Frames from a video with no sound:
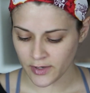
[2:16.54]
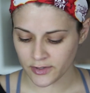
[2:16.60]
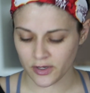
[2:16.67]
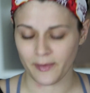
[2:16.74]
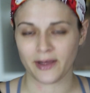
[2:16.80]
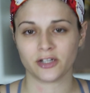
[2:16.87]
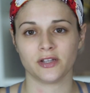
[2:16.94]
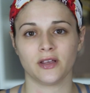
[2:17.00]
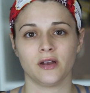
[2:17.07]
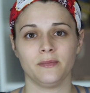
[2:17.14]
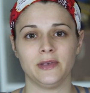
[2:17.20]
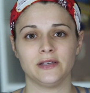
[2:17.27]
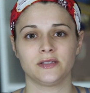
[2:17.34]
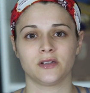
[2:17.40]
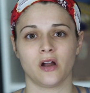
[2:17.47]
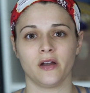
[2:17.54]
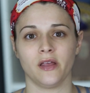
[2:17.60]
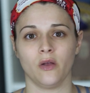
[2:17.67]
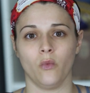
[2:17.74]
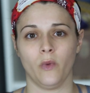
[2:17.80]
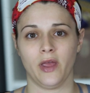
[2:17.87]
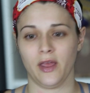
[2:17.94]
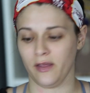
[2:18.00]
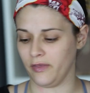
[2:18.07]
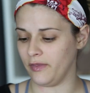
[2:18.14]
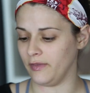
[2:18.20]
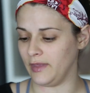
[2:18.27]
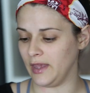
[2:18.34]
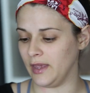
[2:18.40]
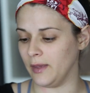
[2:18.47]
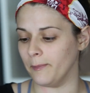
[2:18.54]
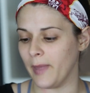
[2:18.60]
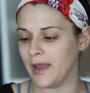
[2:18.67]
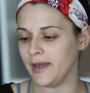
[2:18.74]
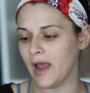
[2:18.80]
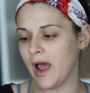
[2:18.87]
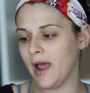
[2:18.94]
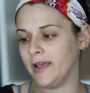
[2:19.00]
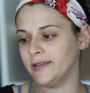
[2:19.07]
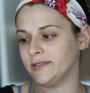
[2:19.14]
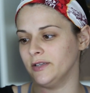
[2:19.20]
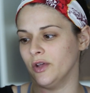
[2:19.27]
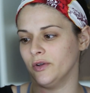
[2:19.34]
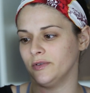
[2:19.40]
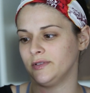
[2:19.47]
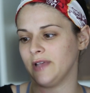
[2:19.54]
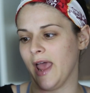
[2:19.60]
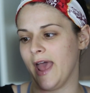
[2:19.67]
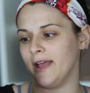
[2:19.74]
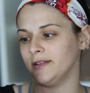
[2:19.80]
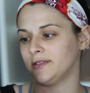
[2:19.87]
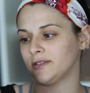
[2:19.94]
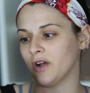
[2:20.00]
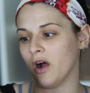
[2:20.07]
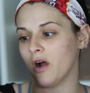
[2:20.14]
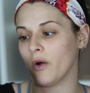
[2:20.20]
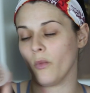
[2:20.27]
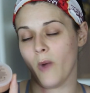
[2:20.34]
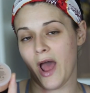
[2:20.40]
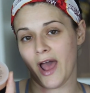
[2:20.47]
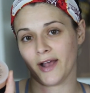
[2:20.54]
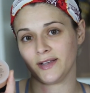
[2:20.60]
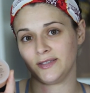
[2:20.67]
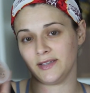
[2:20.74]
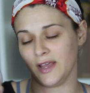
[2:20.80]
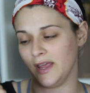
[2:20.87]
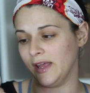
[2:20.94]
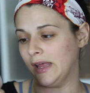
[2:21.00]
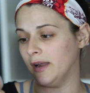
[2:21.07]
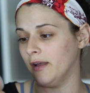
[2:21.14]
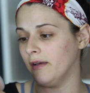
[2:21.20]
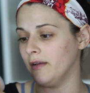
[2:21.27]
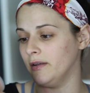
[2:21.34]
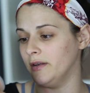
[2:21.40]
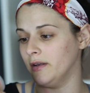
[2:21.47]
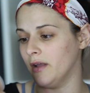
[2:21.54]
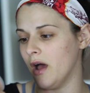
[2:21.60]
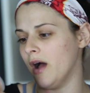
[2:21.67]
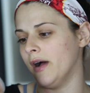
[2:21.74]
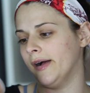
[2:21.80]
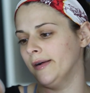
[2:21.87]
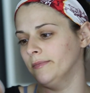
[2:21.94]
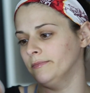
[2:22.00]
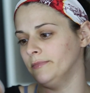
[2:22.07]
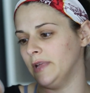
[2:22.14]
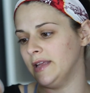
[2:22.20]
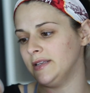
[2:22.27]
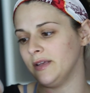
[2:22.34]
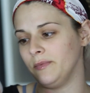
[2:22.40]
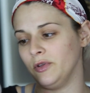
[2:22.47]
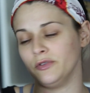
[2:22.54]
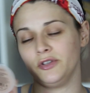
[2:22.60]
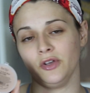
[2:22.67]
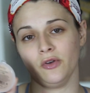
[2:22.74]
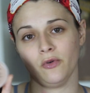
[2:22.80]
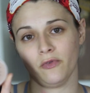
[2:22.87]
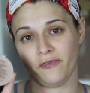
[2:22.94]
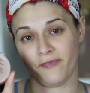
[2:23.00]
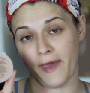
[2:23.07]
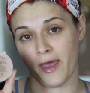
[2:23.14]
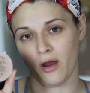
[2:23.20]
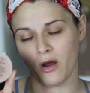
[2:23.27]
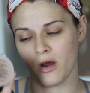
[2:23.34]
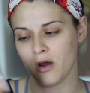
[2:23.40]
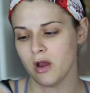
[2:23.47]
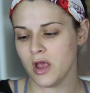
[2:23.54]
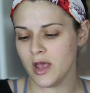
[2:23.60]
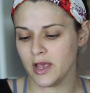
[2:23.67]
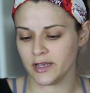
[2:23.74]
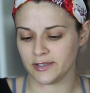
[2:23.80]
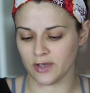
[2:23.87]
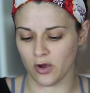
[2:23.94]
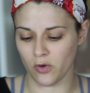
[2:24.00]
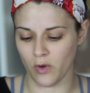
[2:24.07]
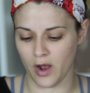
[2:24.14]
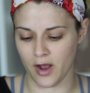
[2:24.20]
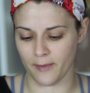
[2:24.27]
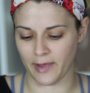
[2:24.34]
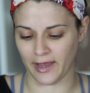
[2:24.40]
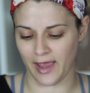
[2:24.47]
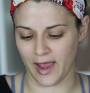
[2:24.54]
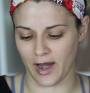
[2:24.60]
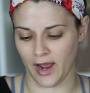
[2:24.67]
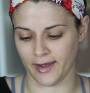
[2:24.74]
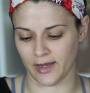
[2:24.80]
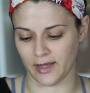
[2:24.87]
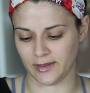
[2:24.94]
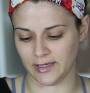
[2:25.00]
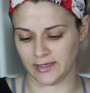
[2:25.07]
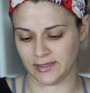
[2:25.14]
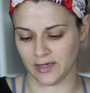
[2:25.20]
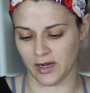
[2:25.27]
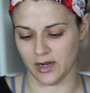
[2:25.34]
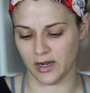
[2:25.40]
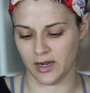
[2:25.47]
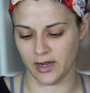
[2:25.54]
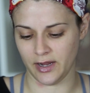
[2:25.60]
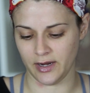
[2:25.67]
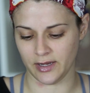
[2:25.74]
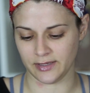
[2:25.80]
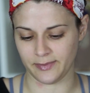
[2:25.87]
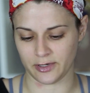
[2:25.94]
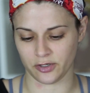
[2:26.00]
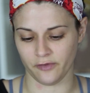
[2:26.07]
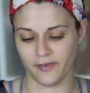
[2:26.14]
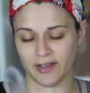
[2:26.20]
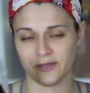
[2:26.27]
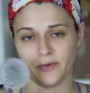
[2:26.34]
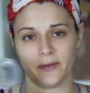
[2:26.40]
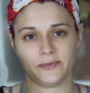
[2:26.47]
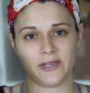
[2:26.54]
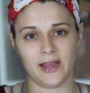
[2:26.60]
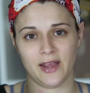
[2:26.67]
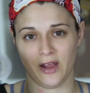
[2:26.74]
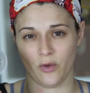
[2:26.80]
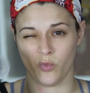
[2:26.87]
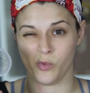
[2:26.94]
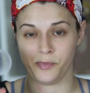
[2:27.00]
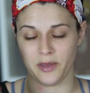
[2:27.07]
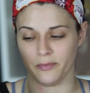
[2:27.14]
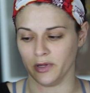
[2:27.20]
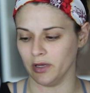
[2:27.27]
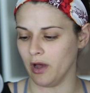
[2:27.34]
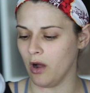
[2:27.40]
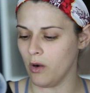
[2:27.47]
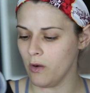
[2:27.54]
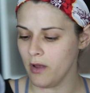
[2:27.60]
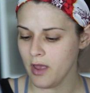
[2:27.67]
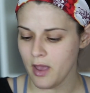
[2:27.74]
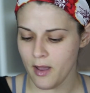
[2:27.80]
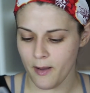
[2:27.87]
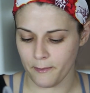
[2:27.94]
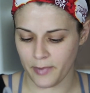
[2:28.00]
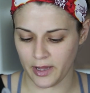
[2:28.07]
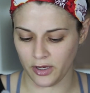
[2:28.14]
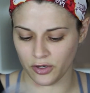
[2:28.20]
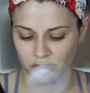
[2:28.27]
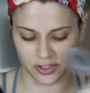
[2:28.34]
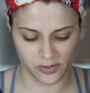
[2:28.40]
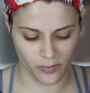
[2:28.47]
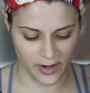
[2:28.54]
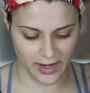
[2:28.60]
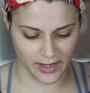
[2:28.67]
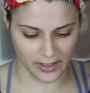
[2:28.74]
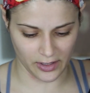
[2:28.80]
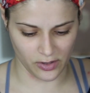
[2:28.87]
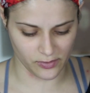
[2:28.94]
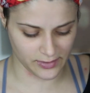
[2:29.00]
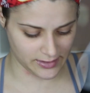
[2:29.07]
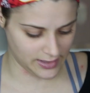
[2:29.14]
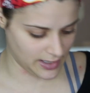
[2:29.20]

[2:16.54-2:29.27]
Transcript: So I'm actually going to be starting with the Ben Nye's Nose and Scar Wax in NW2 Fair. So again, I got this on a special effects website. It will be below. But you just want to use